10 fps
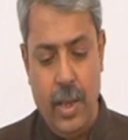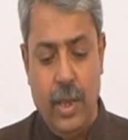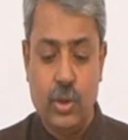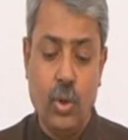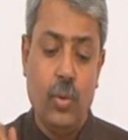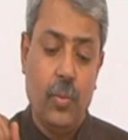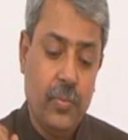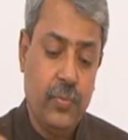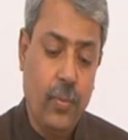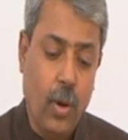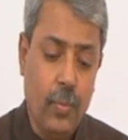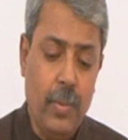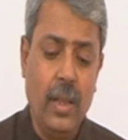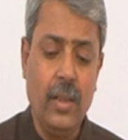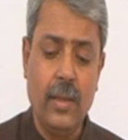So,
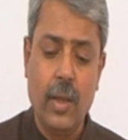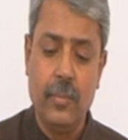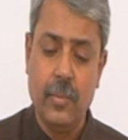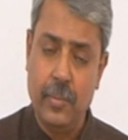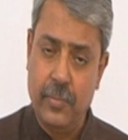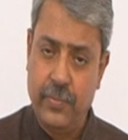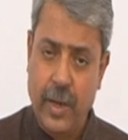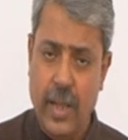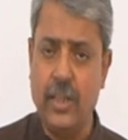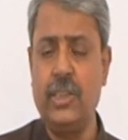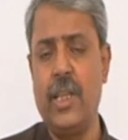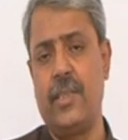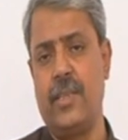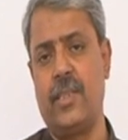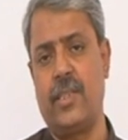formal financial
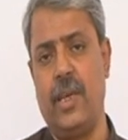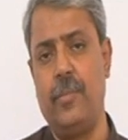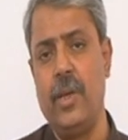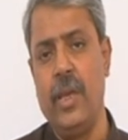system